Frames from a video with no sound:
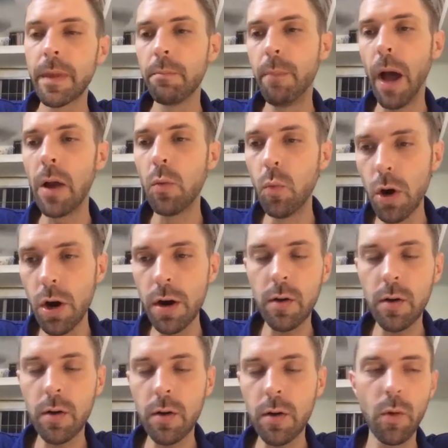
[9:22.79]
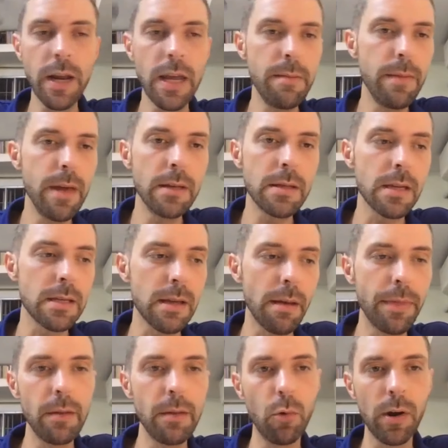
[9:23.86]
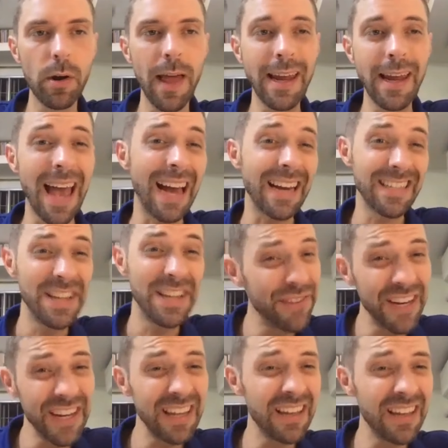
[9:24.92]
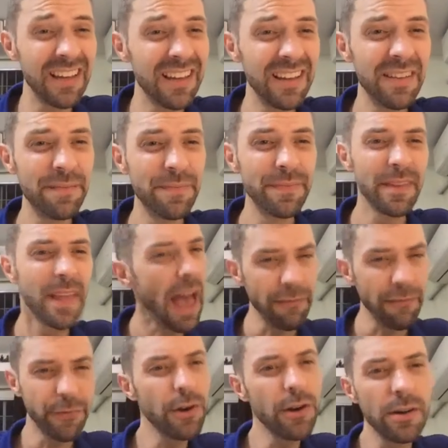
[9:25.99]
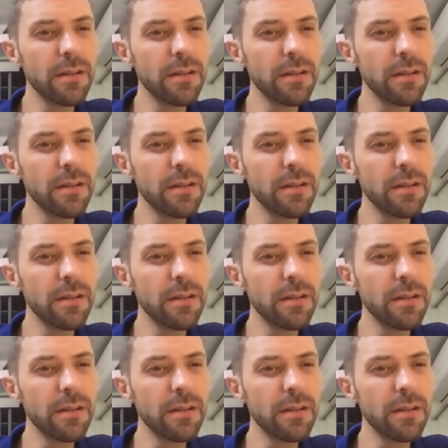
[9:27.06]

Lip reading: By work, what he means is something more like activity, effort,